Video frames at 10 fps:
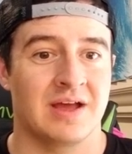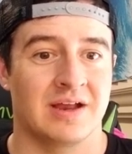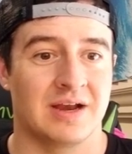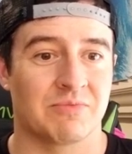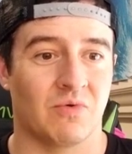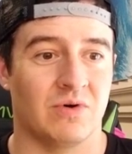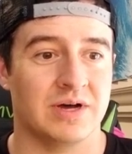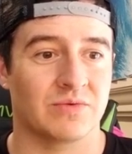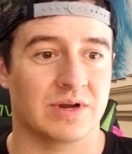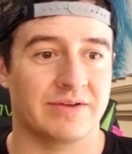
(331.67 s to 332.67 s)
Number
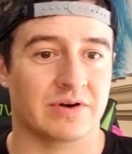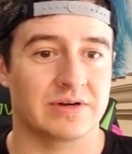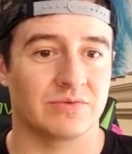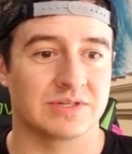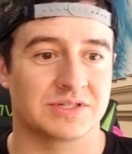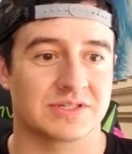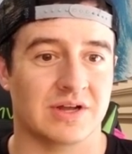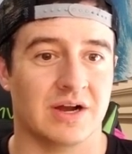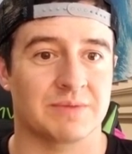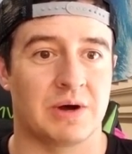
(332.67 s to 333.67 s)
one, what I've already was just
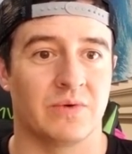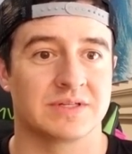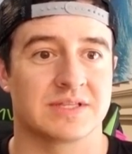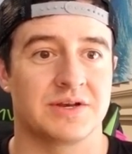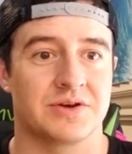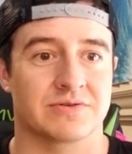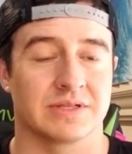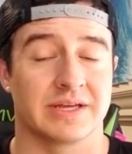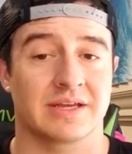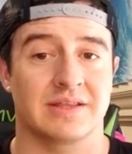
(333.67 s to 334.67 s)
talking about was the
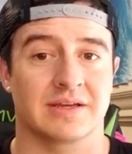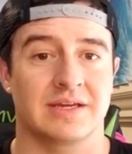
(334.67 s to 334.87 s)
Neuralink thing.